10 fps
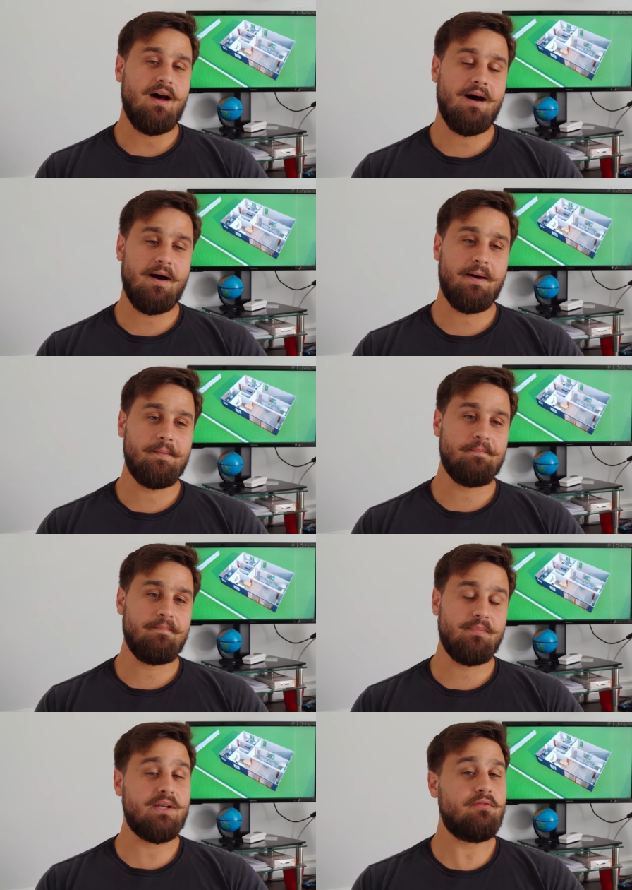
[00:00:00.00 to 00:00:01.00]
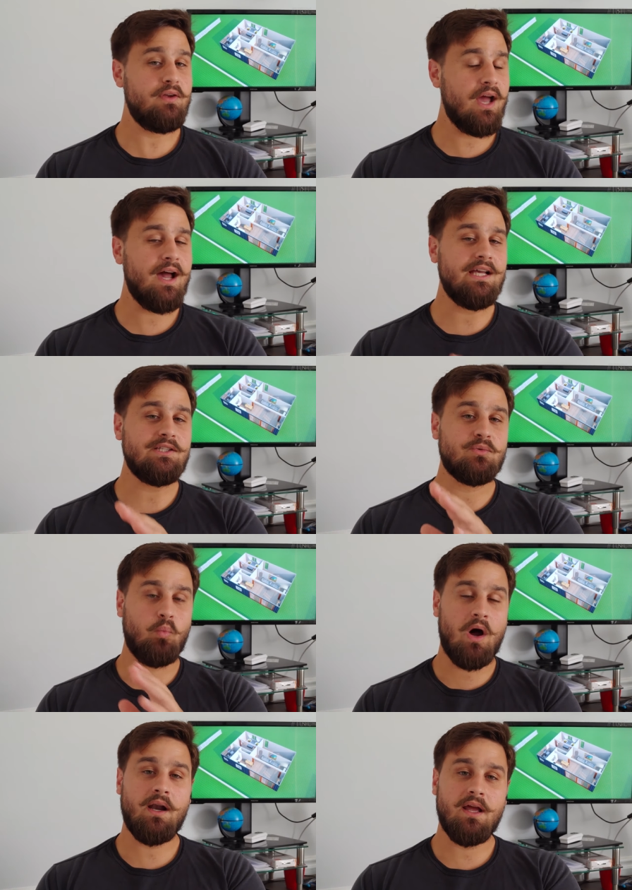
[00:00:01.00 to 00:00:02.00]
But if you guys
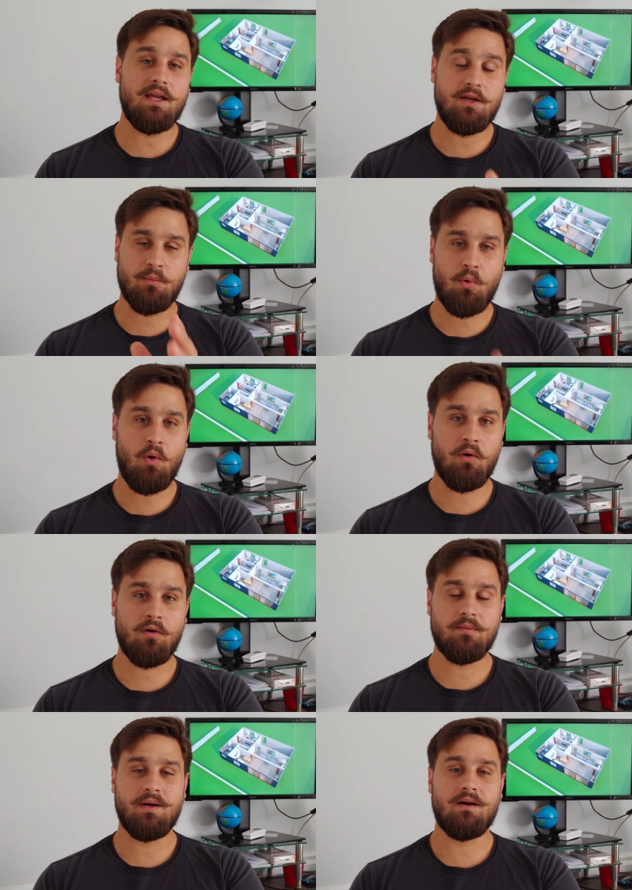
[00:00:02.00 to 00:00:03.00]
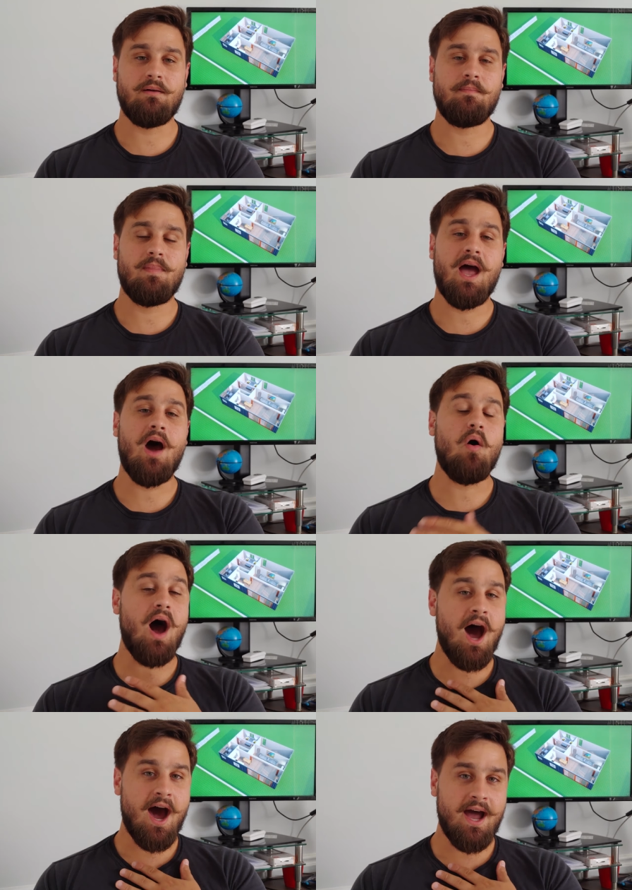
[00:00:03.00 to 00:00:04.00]
want to hear more about how
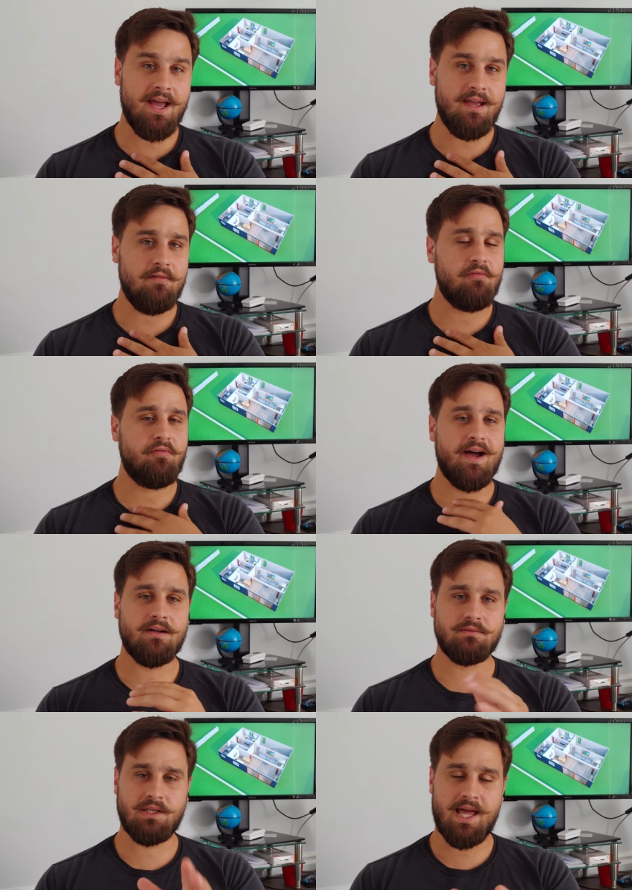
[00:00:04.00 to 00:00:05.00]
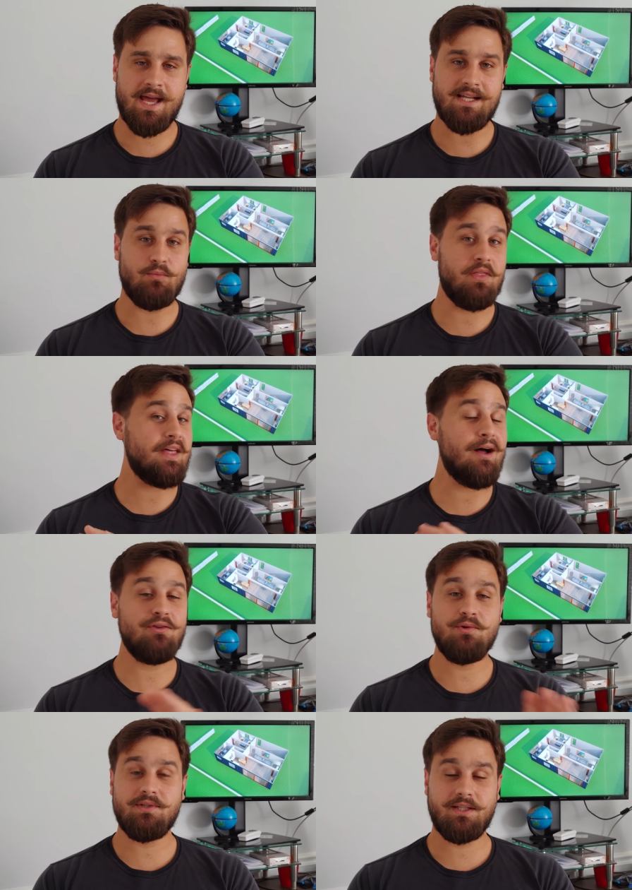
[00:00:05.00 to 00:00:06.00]
I found land
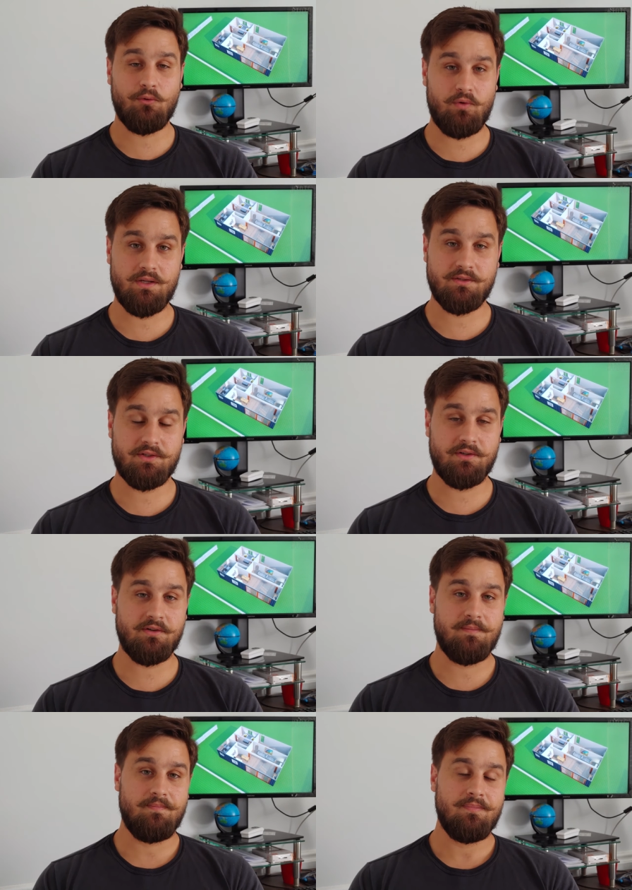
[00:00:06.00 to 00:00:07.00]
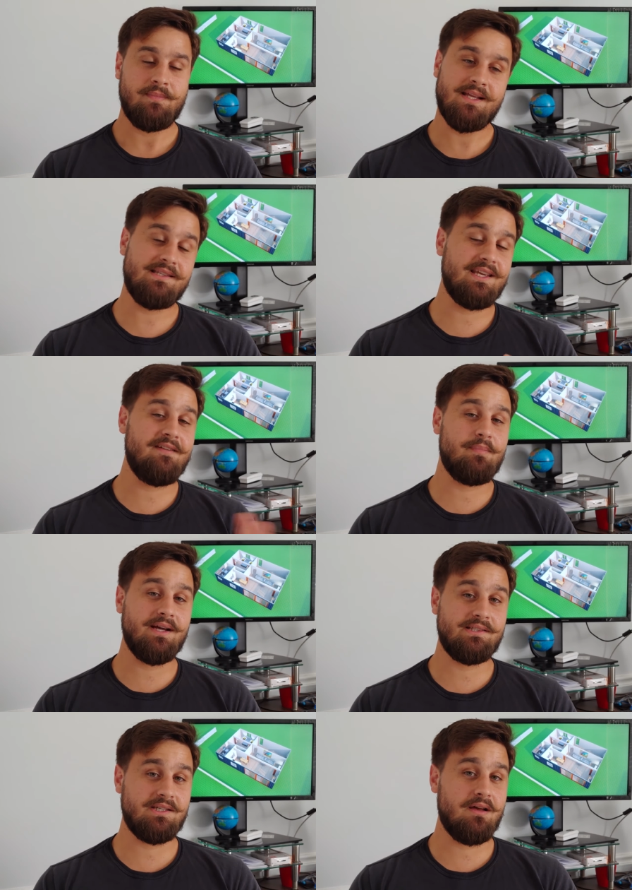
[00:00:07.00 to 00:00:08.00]
without using a realtor and save
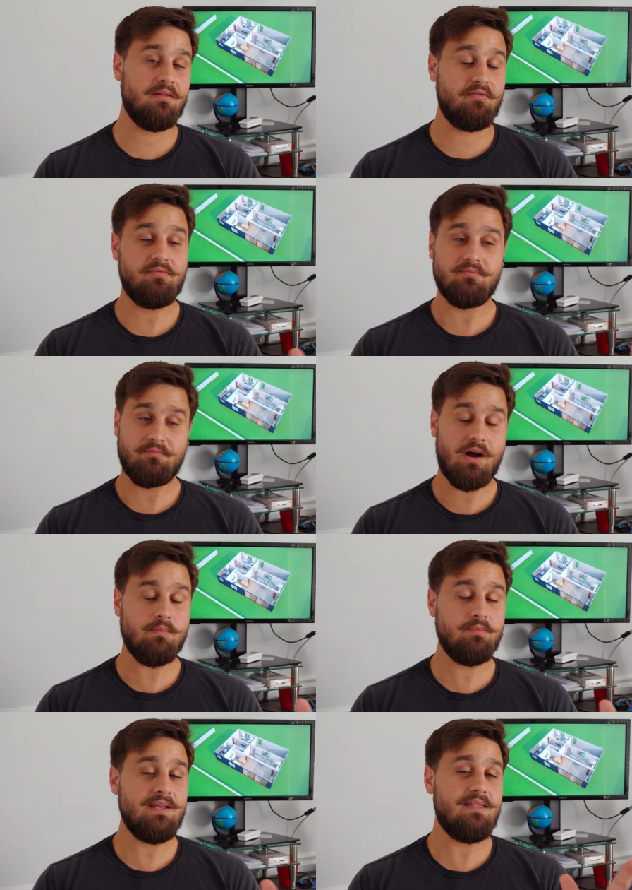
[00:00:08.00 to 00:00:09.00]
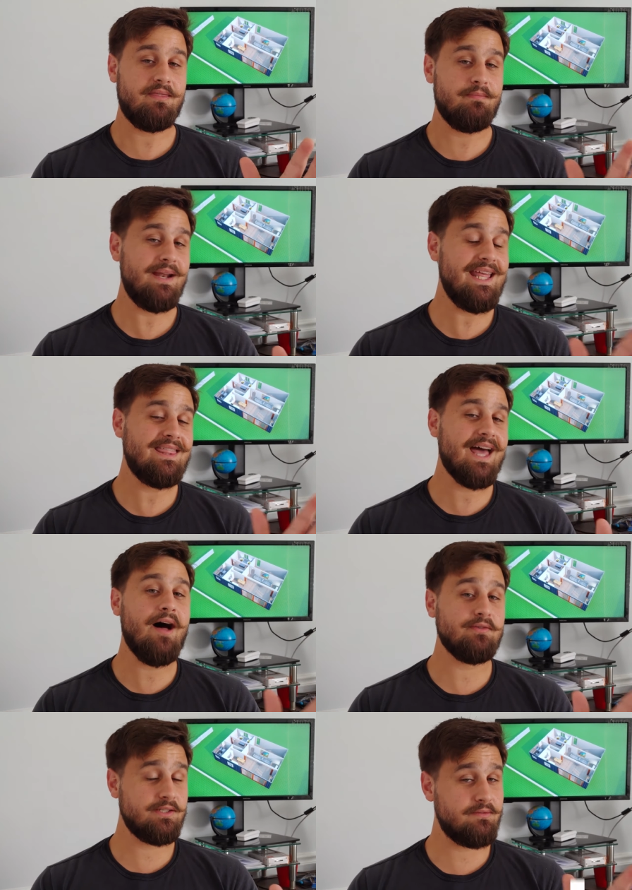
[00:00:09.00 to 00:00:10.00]
myself probably many
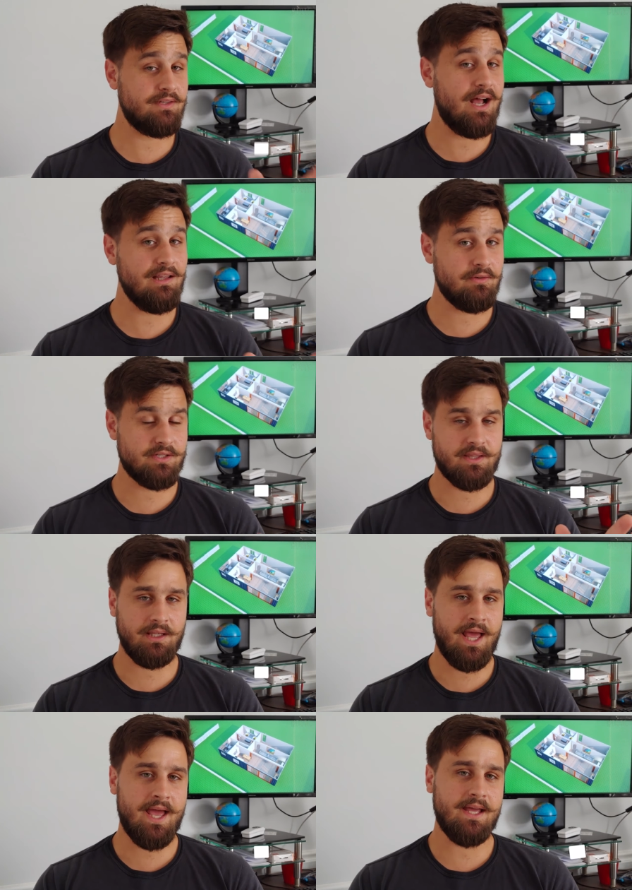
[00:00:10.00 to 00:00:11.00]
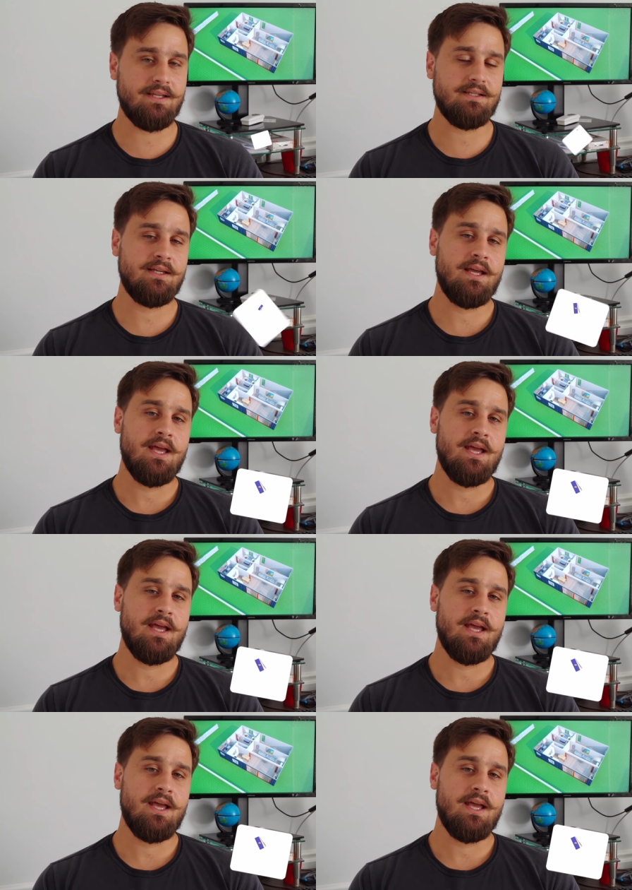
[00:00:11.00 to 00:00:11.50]
thousands of dollars on the land,